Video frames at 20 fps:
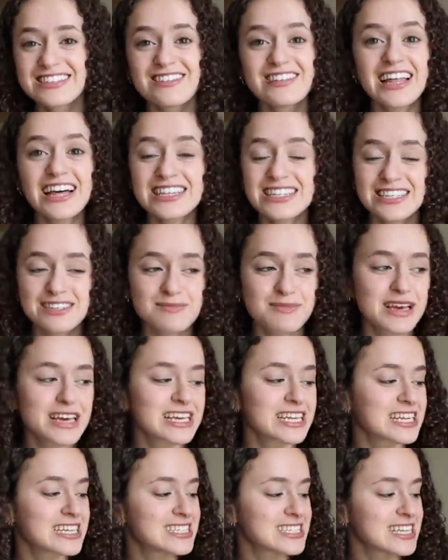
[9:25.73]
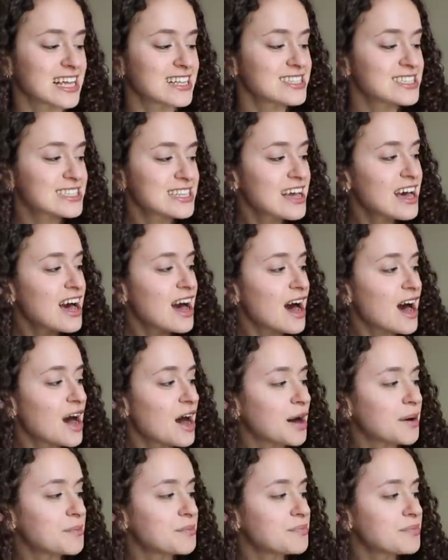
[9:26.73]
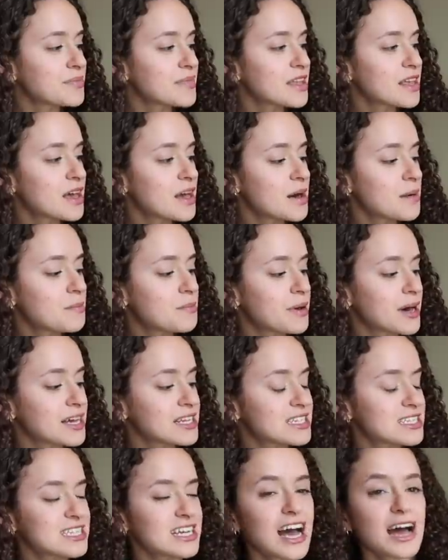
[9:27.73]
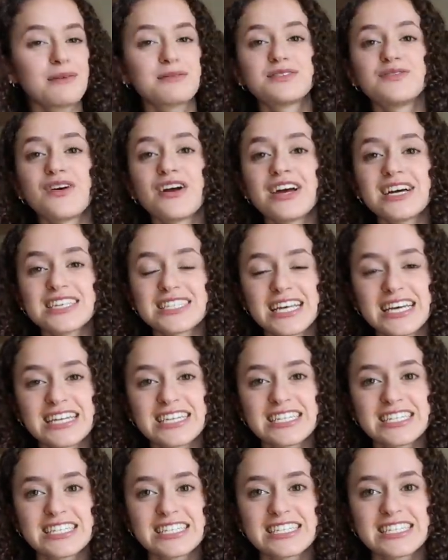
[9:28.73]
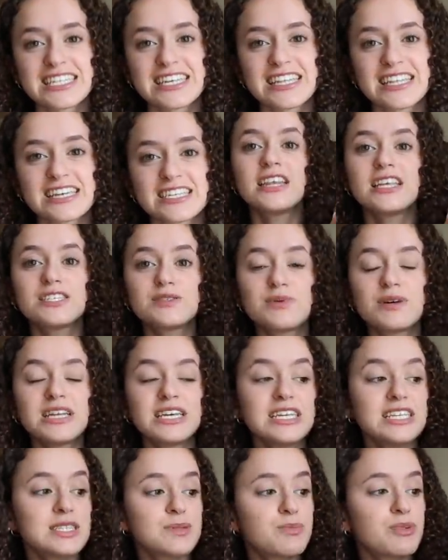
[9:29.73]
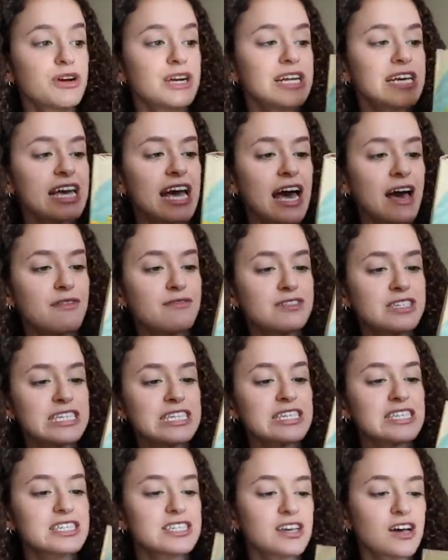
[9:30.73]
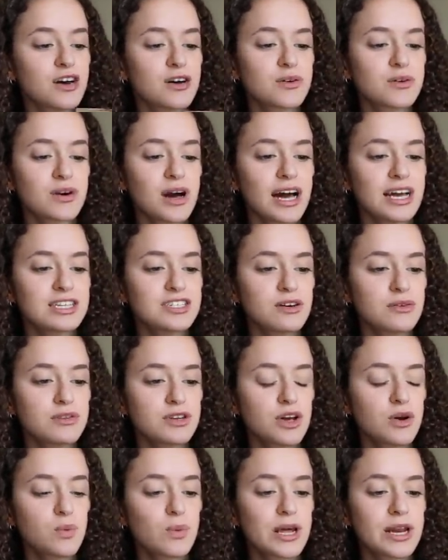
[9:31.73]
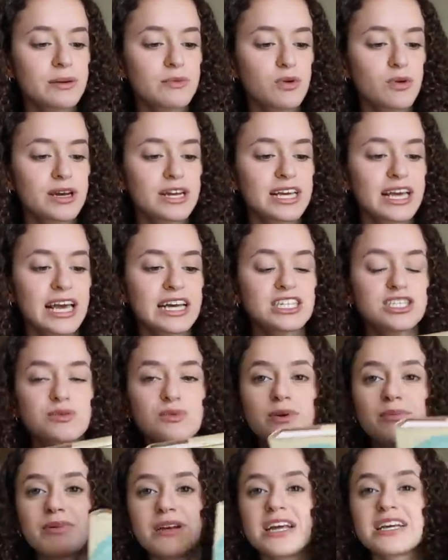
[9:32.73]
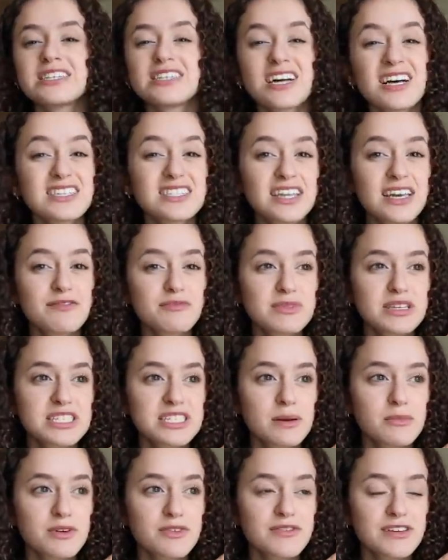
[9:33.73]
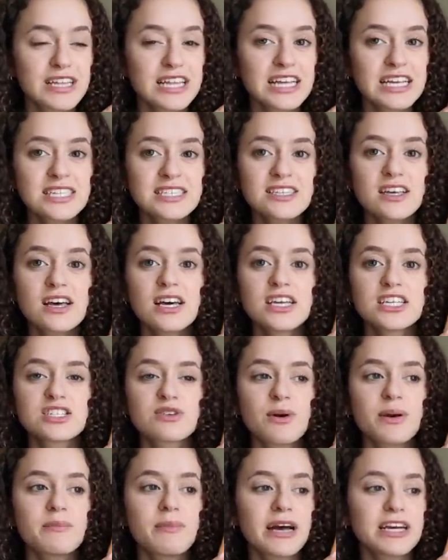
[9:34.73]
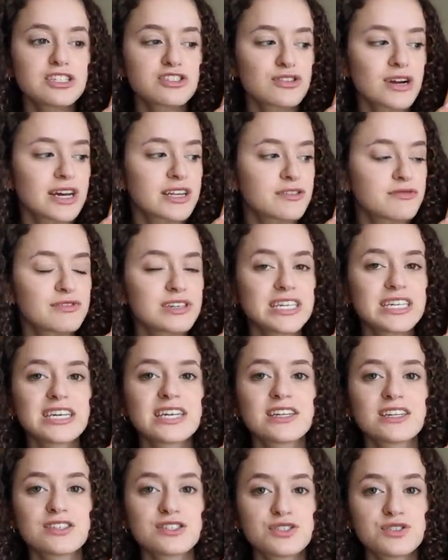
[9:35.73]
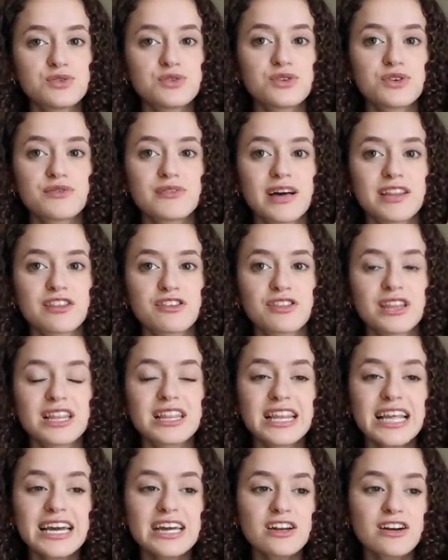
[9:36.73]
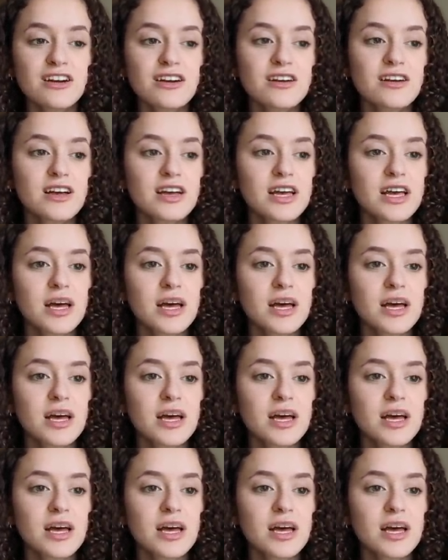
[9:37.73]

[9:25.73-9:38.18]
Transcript: so that doesn't make any sense. Um, but I was very excited to see this. This one is pretty hefty, so I don't know when I'm going to get to it, but it does give me summer feelings, so I might try to read it sooner rather than later,